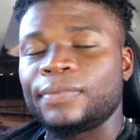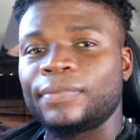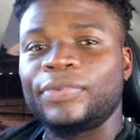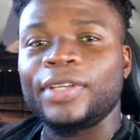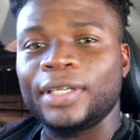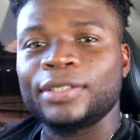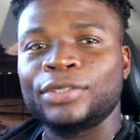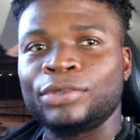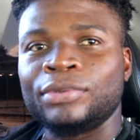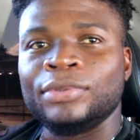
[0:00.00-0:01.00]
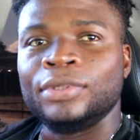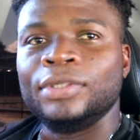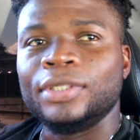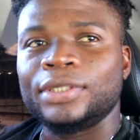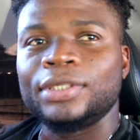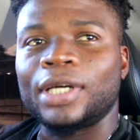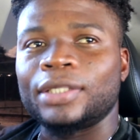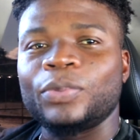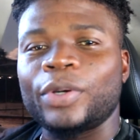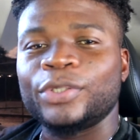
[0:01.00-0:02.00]
thing is not
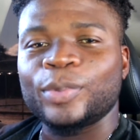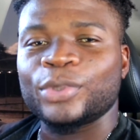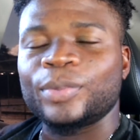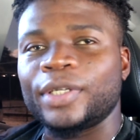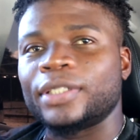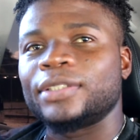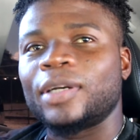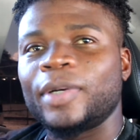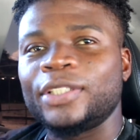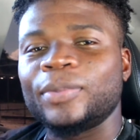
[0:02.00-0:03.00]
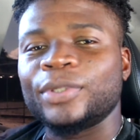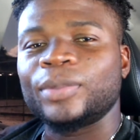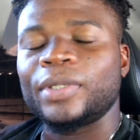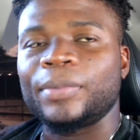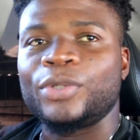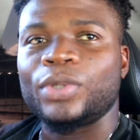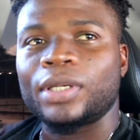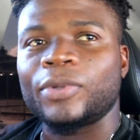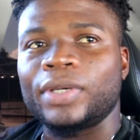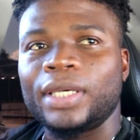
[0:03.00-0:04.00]
where it's supposed to be, because normally it's supposed to be between
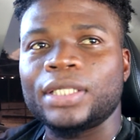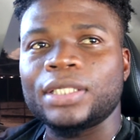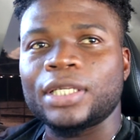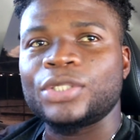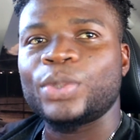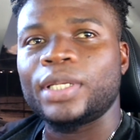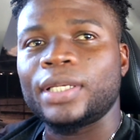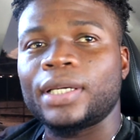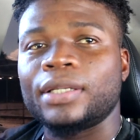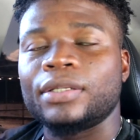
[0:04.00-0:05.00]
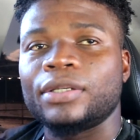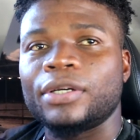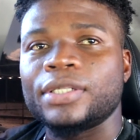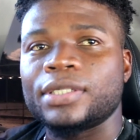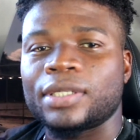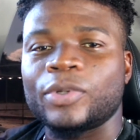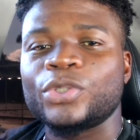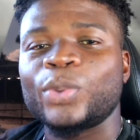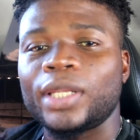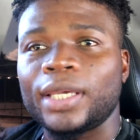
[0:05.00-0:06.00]
about 18 and 20 and hers is about
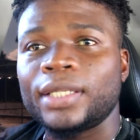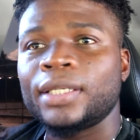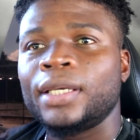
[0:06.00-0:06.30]
28,